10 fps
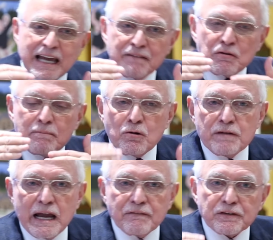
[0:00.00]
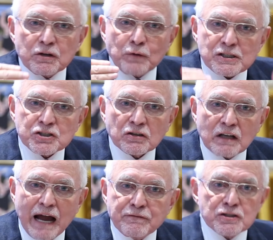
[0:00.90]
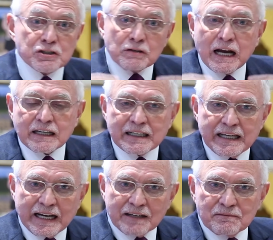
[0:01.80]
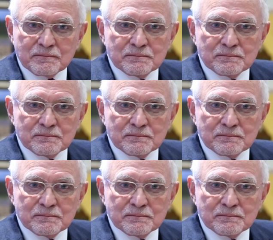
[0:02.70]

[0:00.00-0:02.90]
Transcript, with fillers: gave you a movie for the rest of your life, you're still not going to get it.